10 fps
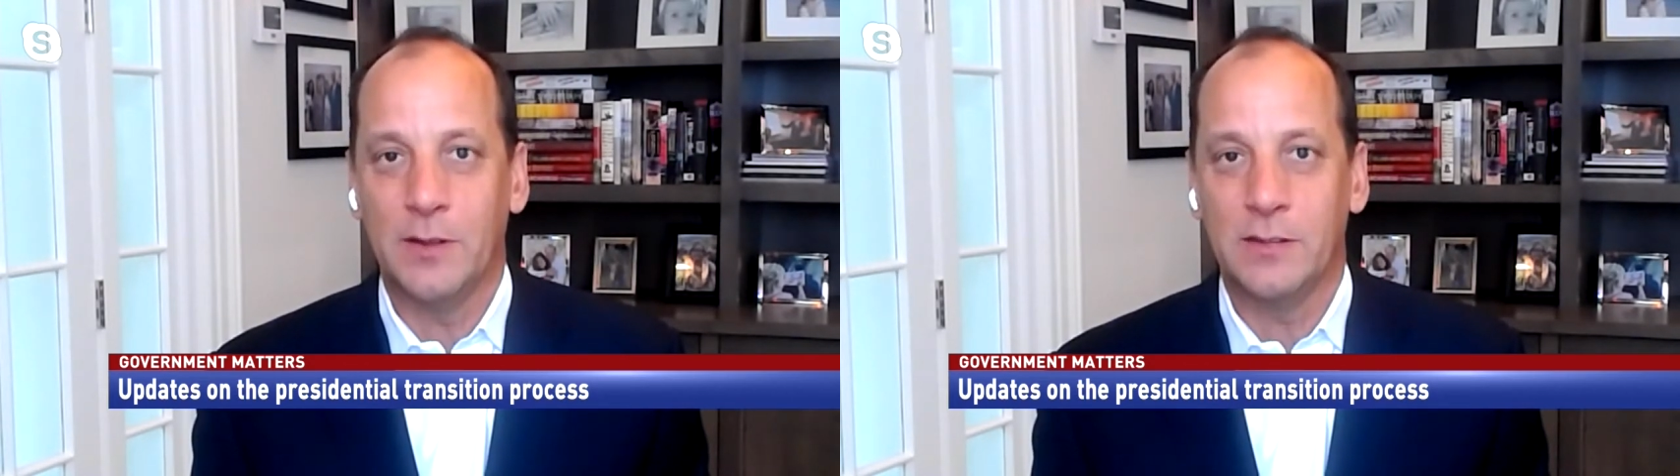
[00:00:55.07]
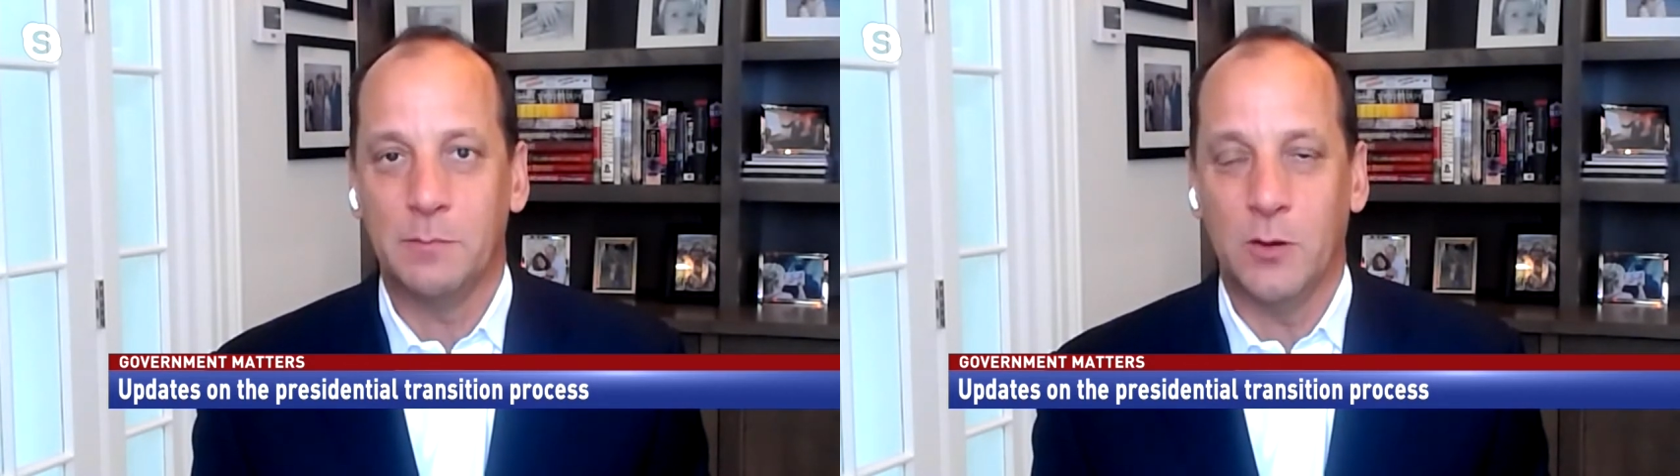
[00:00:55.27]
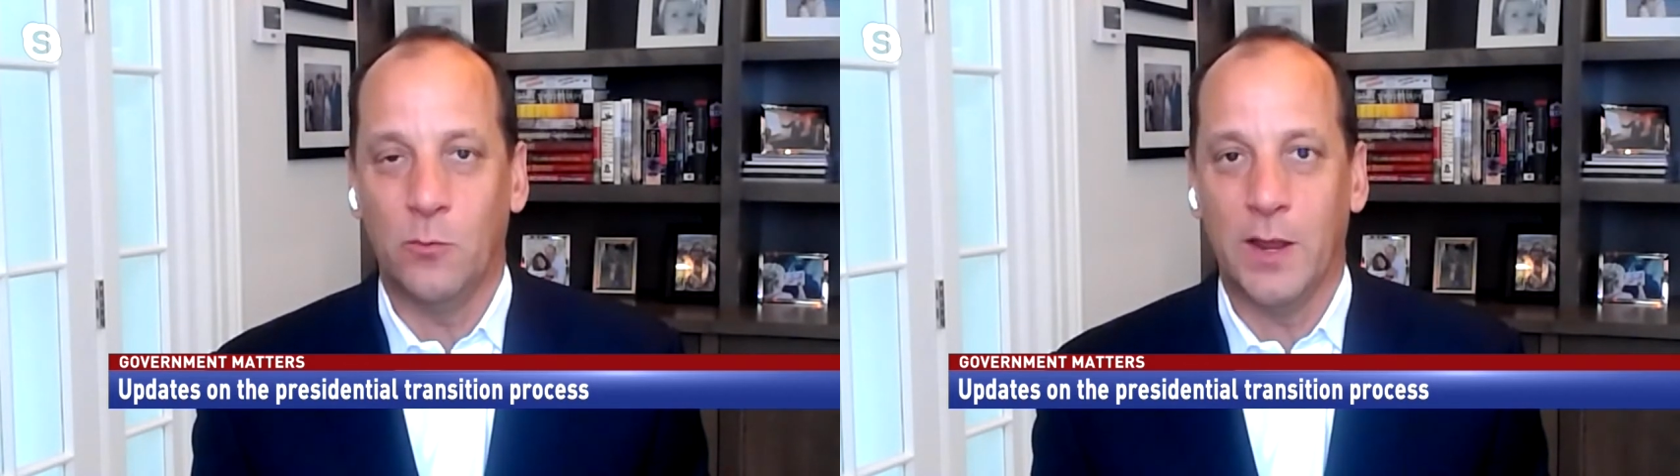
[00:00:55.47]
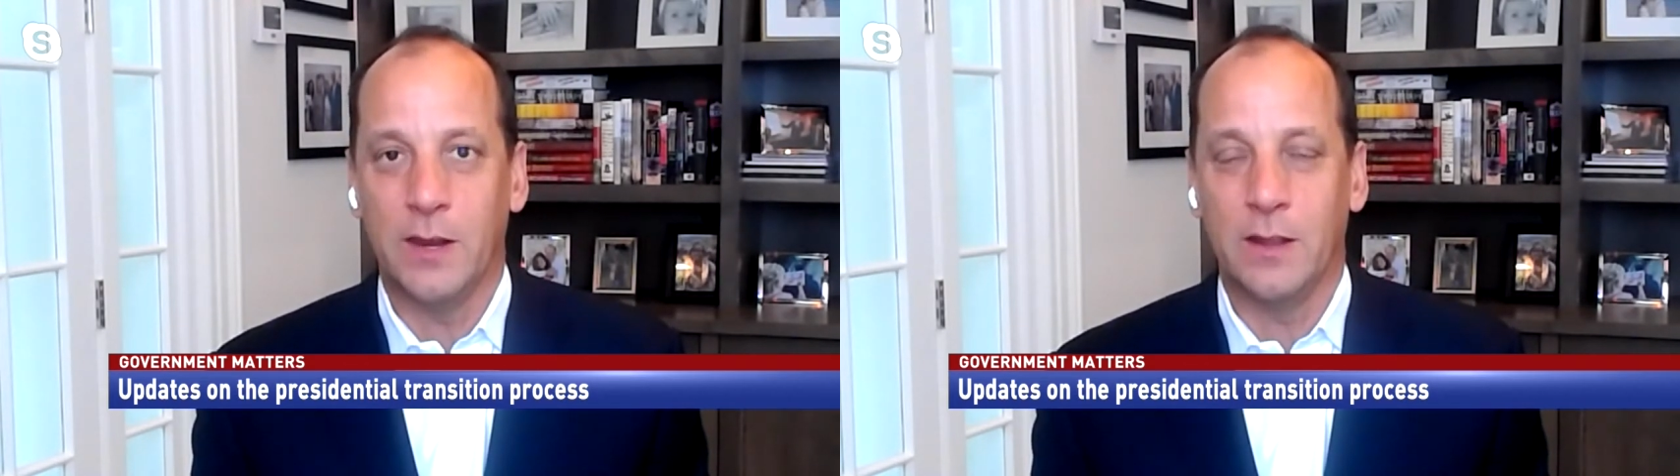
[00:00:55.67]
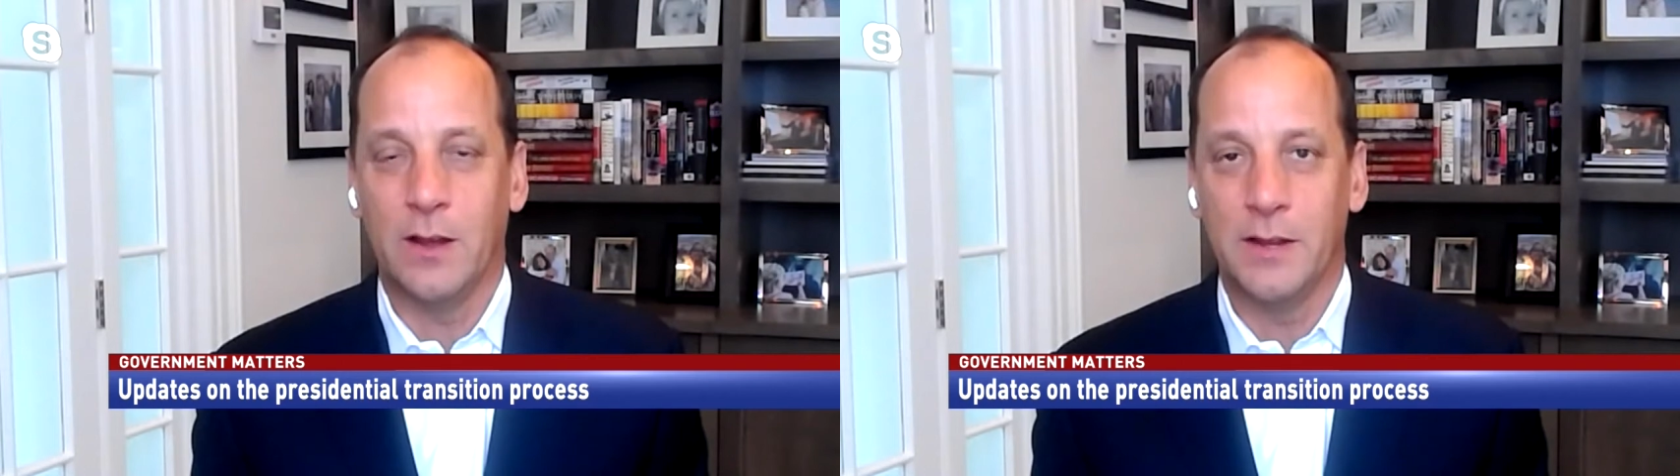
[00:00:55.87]
to be
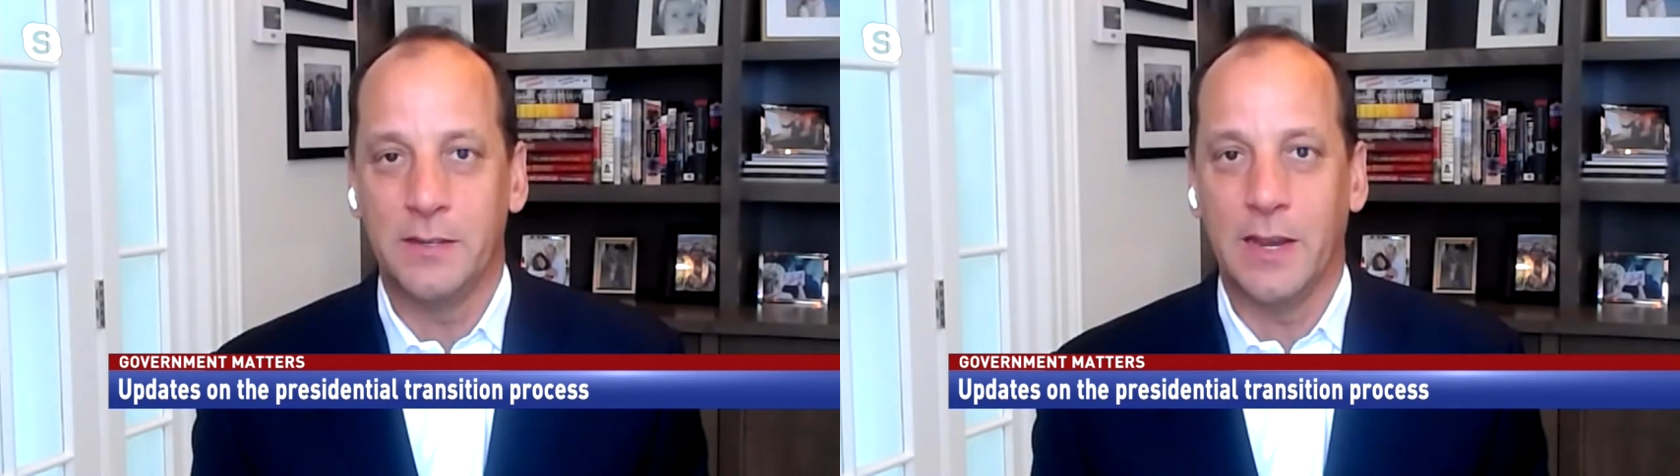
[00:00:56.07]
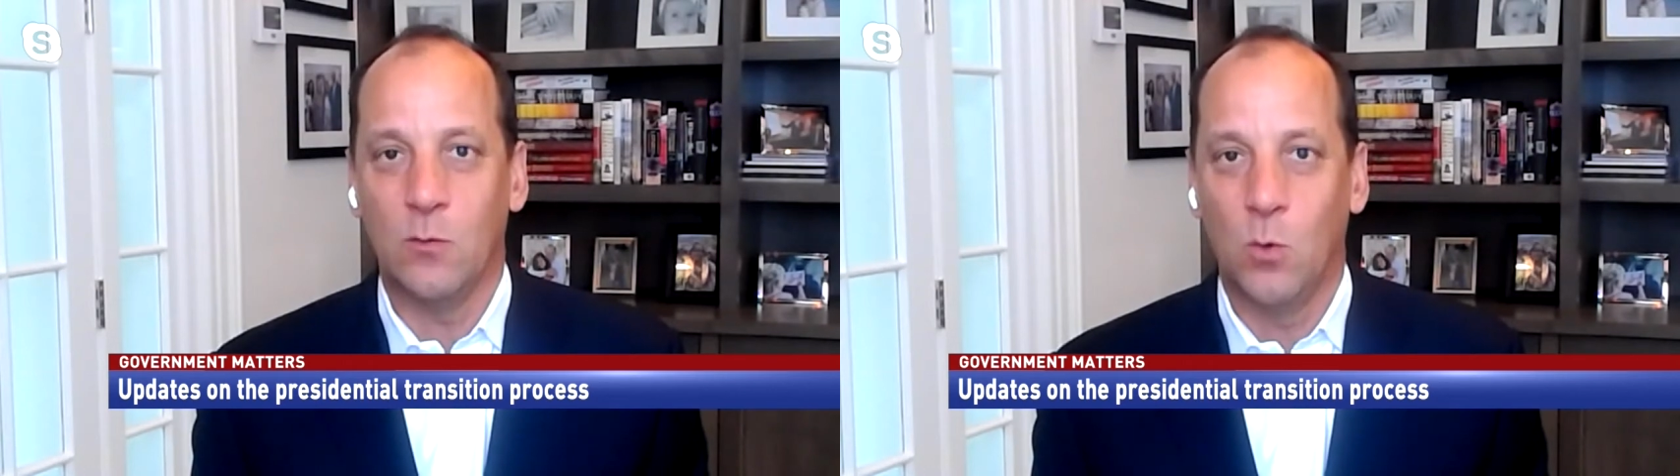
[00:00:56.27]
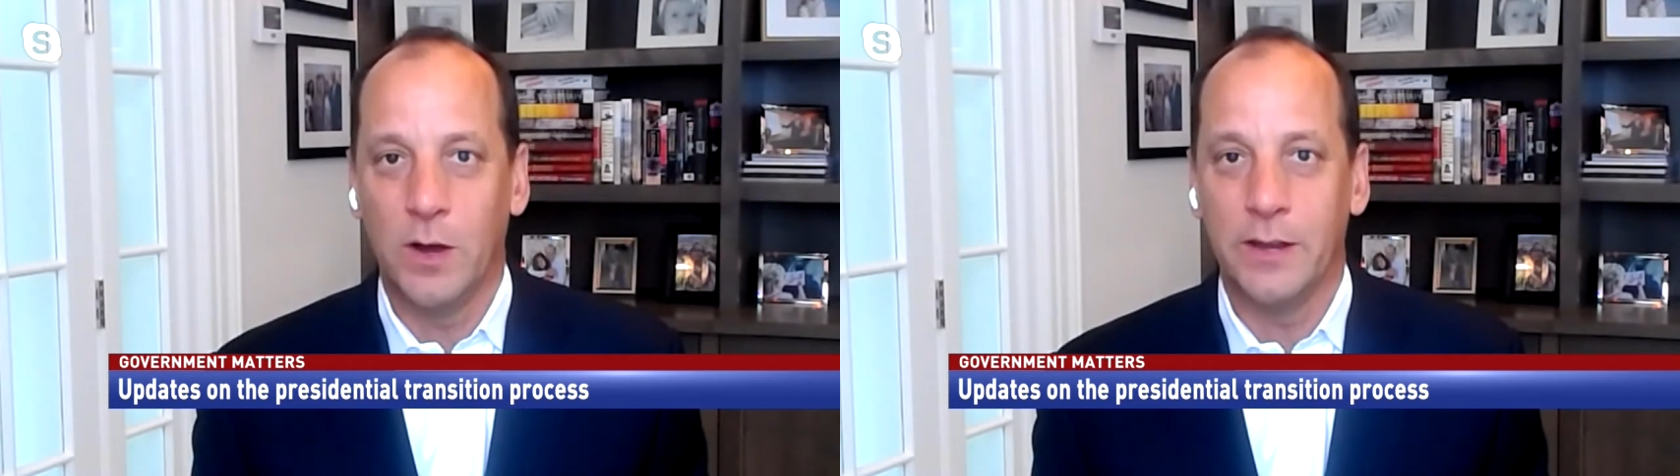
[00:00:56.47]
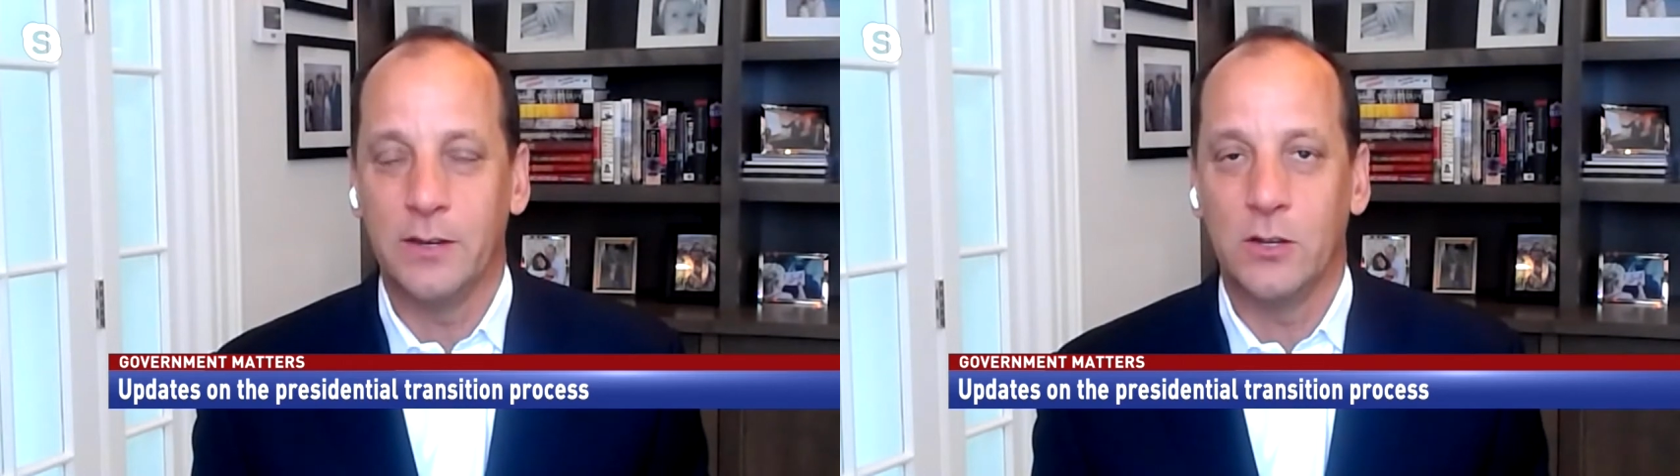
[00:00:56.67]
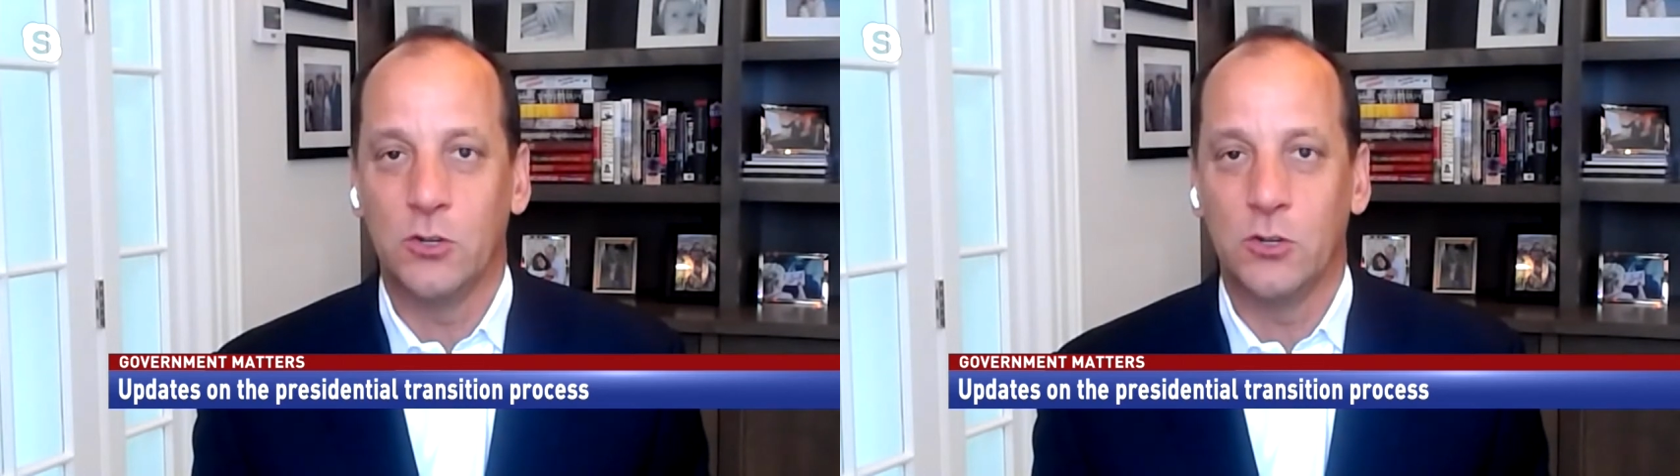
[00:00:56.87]
ready on day one